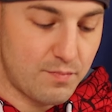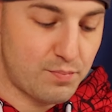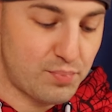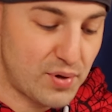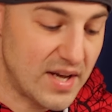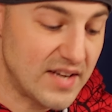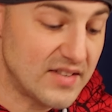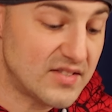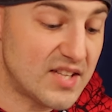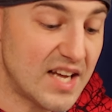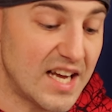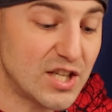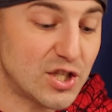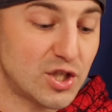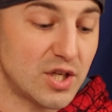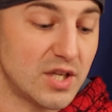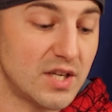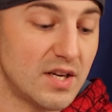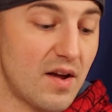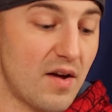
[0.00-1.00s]

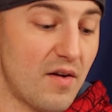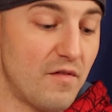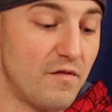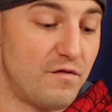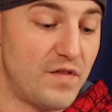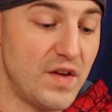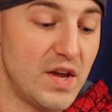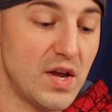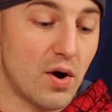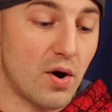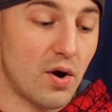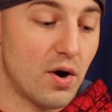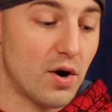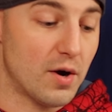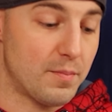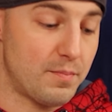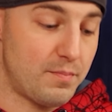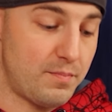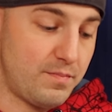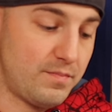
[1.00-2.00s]
PlayStation
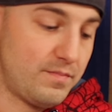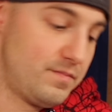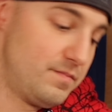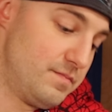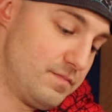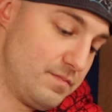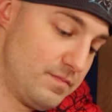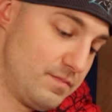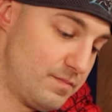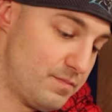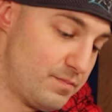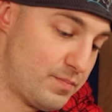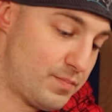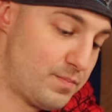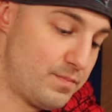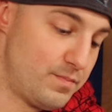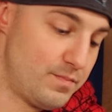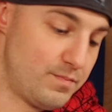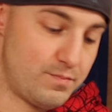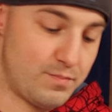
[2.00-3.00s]
VR
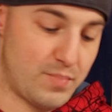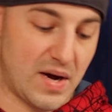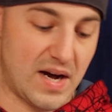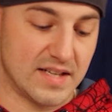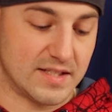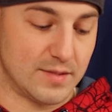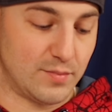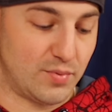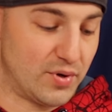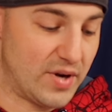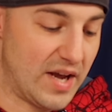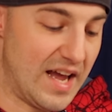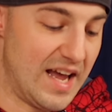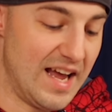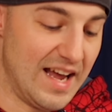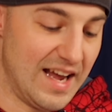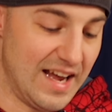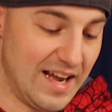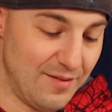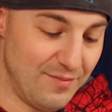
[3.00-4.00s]
possible
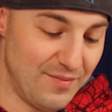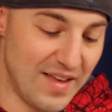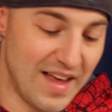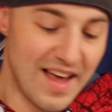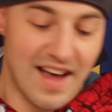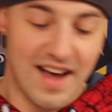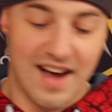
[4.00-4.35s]
game.